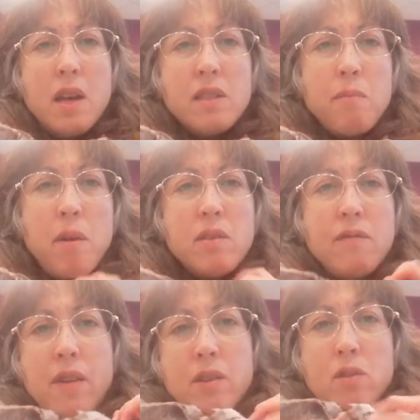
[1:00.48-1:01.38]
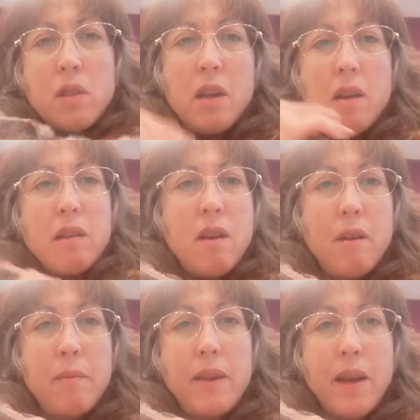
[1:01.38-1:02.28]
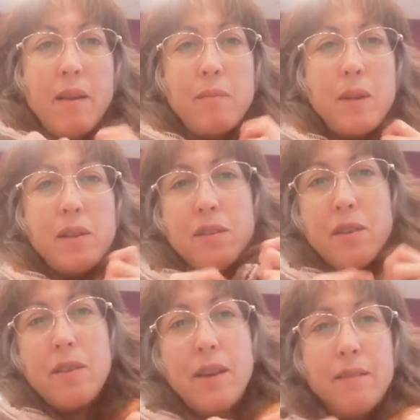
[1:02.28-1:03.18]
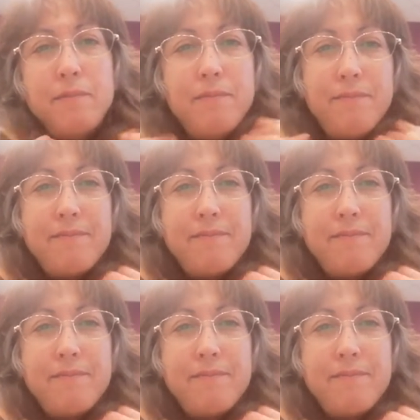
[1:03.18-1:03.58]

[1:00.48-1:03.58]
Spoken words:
I suppose eventually I'll calm down, but until then,